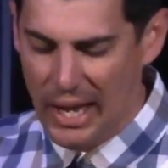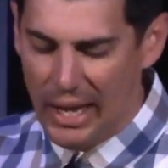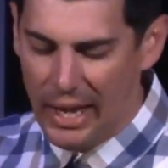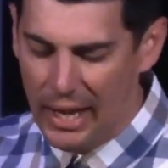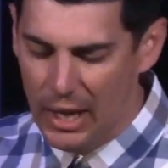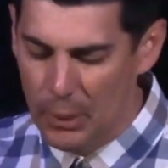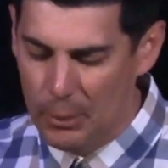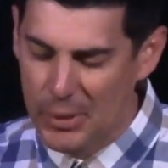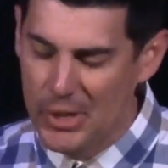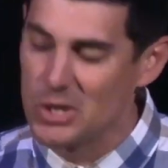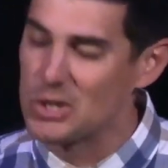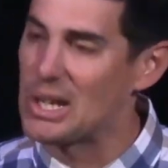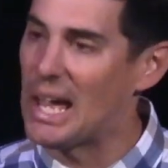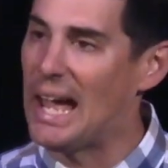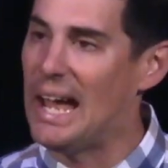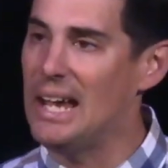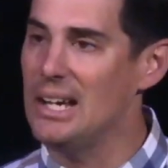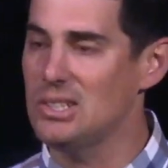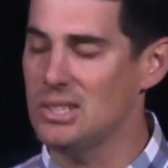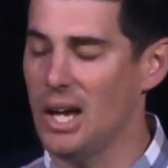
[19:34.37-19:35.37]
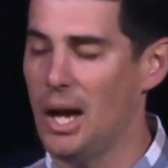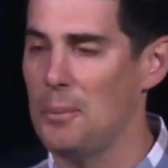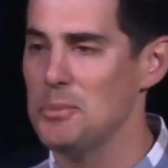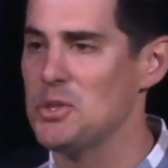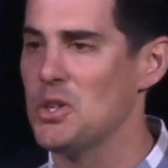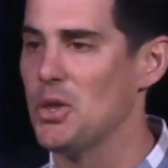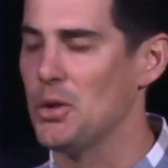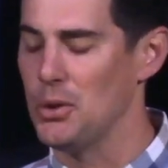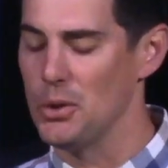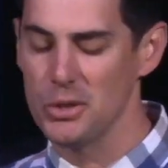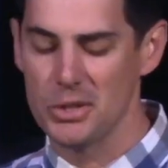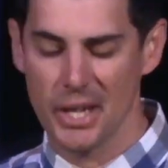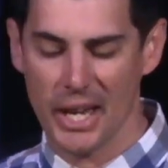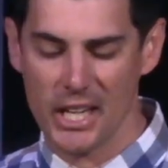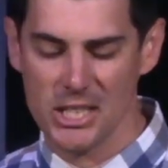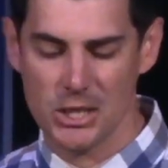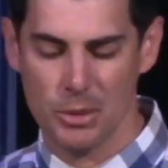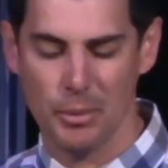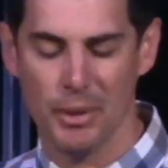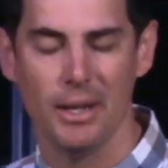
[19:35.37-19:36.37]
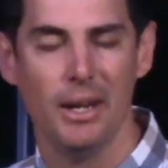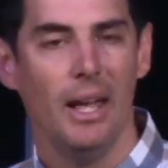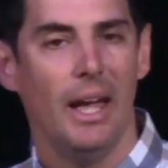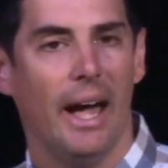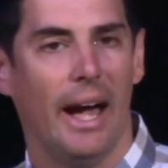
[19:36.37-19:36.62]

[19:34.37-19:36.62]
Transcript: It appears 8 times in the New Testament.